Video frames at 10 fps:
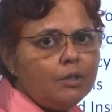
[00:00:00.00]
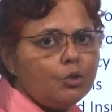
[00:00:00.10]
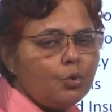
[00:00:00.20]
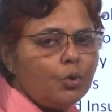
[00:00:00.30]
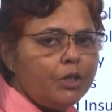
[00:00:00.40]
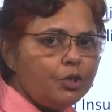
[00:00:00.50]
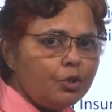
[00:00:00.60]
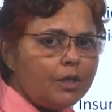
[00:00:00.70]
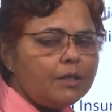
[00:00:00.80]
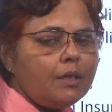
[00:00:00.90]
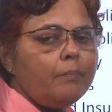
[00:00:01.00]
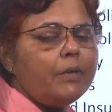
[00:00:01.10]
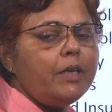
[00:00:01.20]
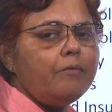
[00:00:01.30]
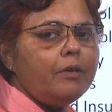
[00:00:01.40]
So, insurance
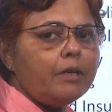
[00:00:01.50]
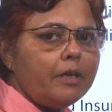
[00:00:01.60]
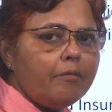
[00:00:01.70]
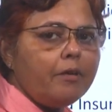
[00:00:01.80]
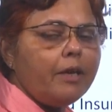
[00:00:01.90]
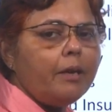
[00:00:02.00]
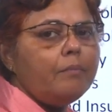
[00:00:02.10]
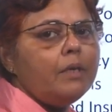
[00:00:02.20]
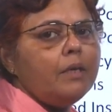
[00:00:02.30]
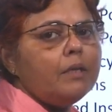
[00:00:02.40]
company will give him